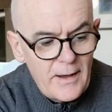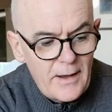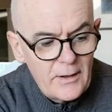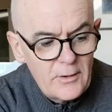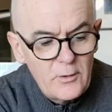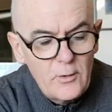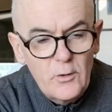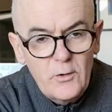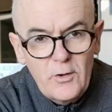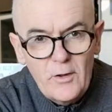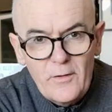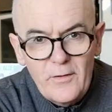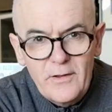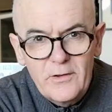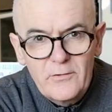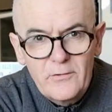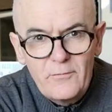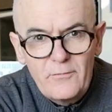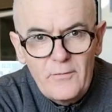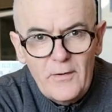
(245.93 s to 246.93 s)
And look at
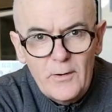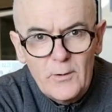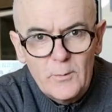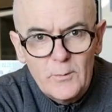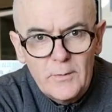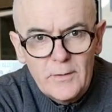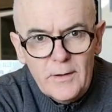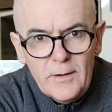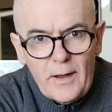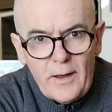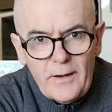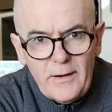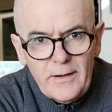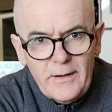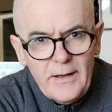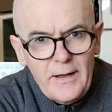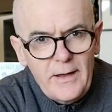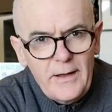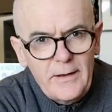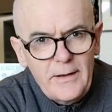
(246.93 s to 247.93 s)
this phone. And
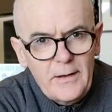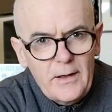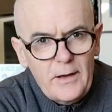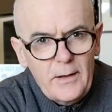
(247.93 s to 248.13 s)
again,